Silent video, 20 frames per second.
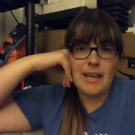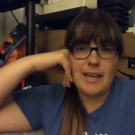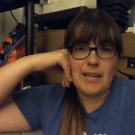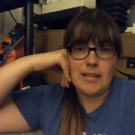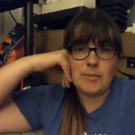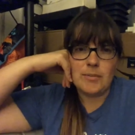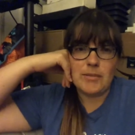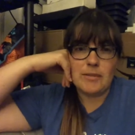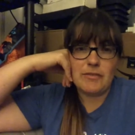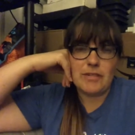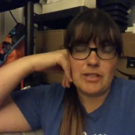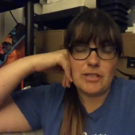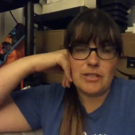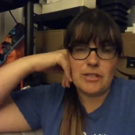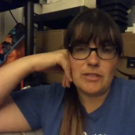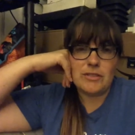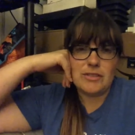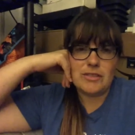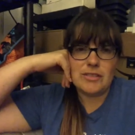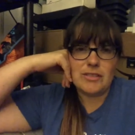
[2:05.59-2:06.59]
And it'll be fun to
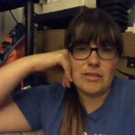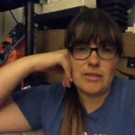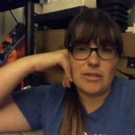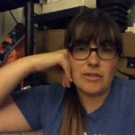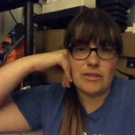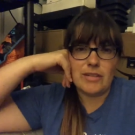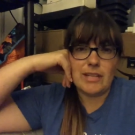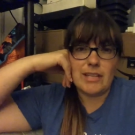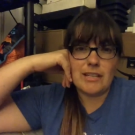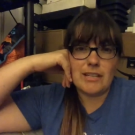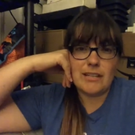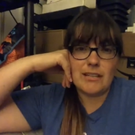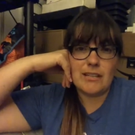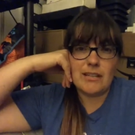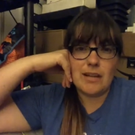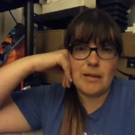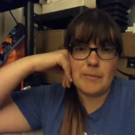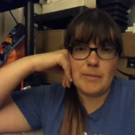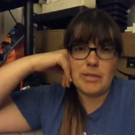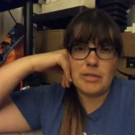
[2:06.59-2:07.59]
see her like
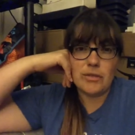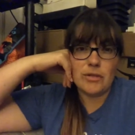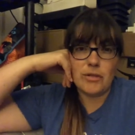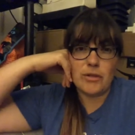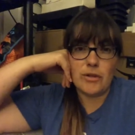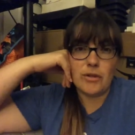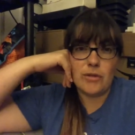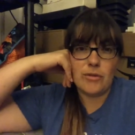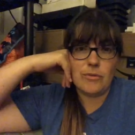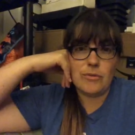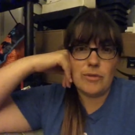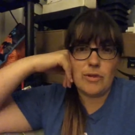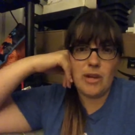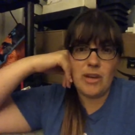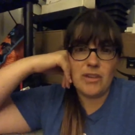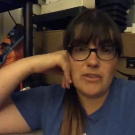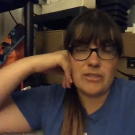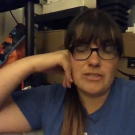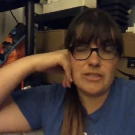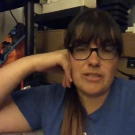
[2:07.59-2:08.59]
come into her own,
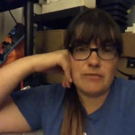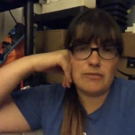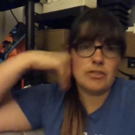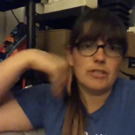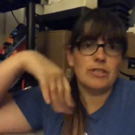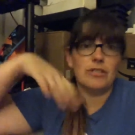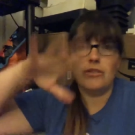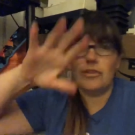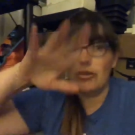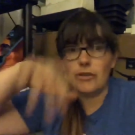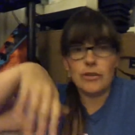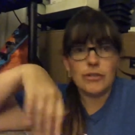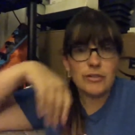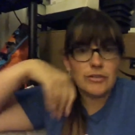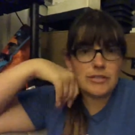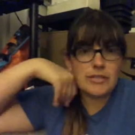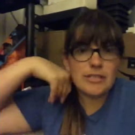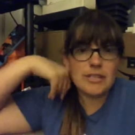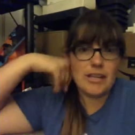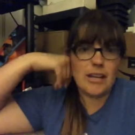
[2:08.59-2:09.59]
all the stuff she
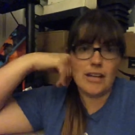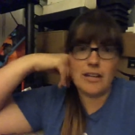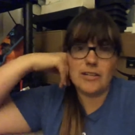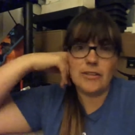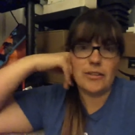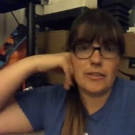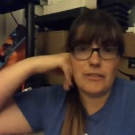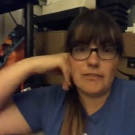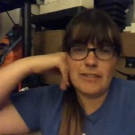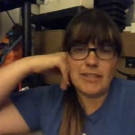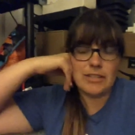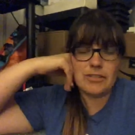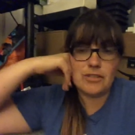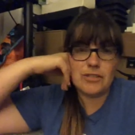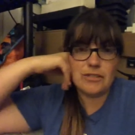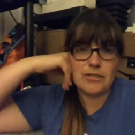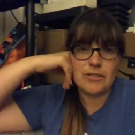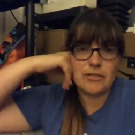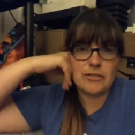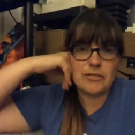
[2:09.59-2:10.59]
learned on her
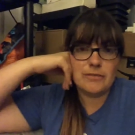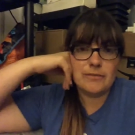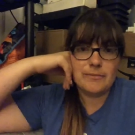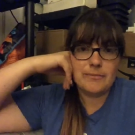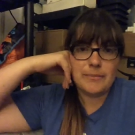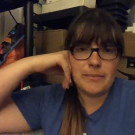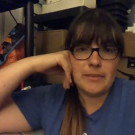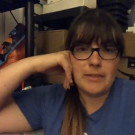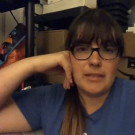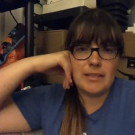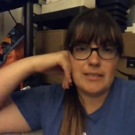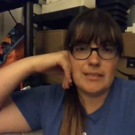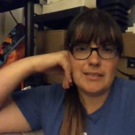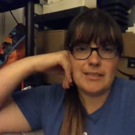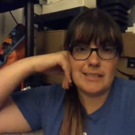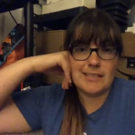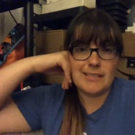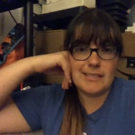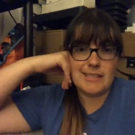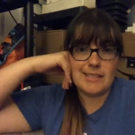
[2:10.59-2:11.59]
adventure to
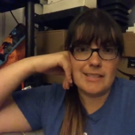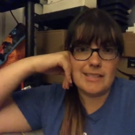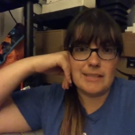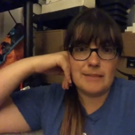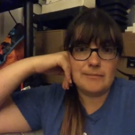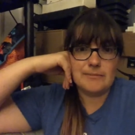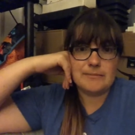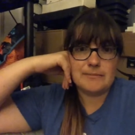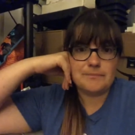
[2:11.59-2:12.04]
the city.